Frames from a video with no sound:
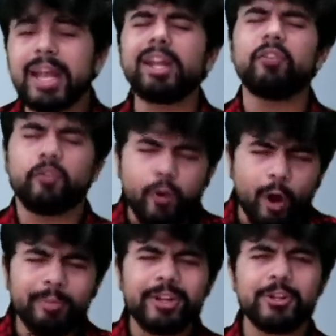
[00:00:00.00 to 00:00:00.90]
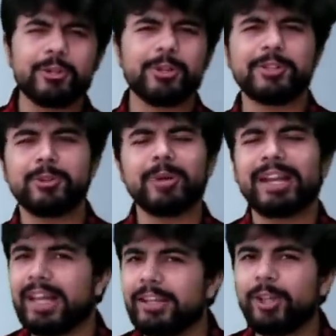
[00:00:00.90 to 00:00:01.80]
side from Kinshuk Institute,
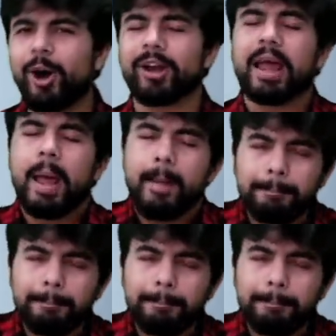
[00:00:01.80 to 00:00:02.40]
Indore.